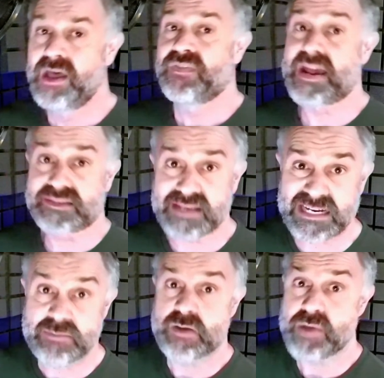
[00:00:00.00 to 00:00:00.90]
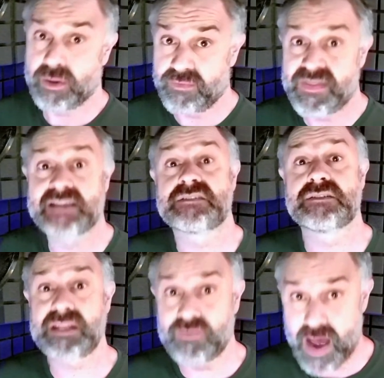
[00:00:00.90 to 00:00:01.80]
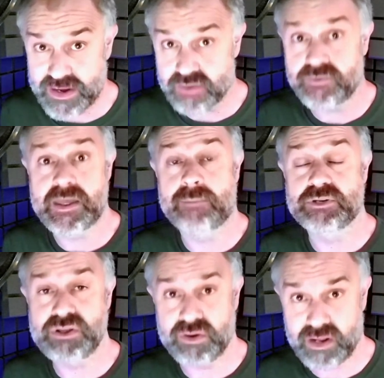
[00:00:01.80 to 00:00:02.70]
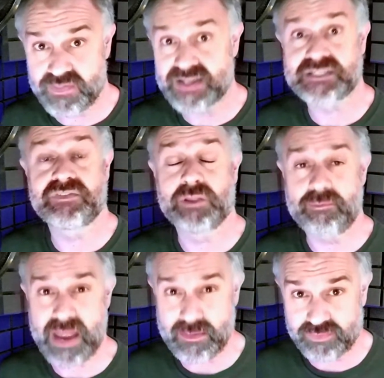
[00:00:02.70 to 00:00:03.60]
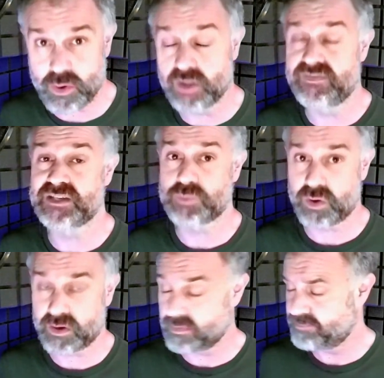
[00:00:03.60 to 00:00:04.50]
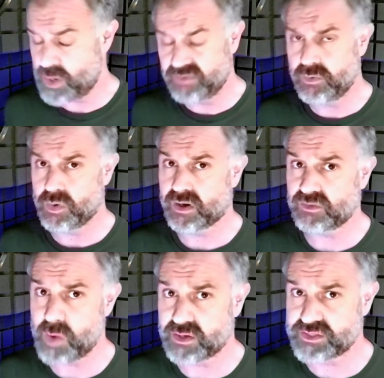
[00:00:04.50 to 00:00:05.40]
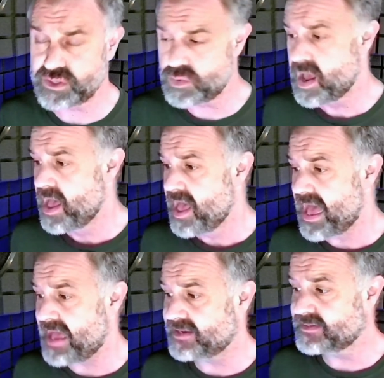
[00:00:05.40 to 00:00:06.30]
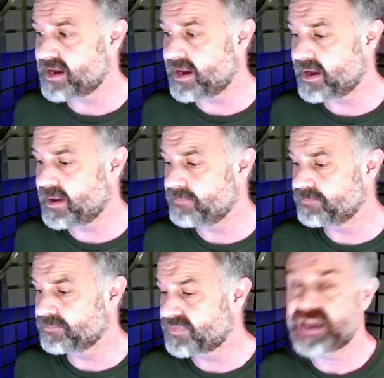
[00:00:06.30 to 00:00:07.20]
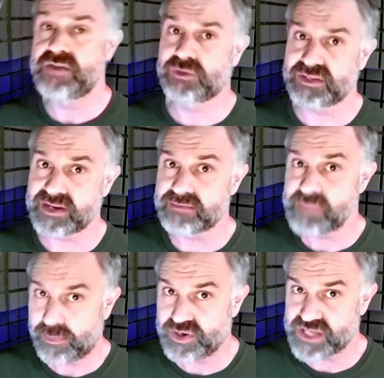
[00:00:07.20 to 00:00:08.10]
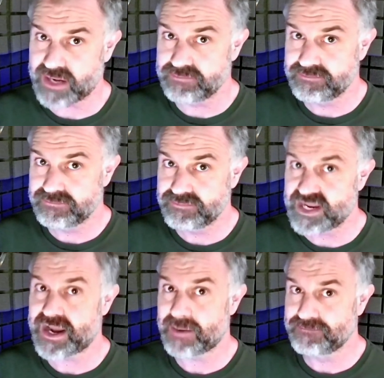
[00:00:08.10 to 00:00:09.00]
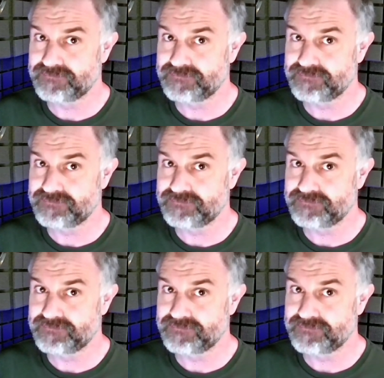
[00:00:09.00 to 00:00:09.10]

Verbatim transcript: Thanks again to Macmillan. Thanks to Steve Wagner for the opportunity. Thanks to Philip Boehm for all of his work, beautiful work as well too. And um, thank you for listening. I appreciate it. Take care.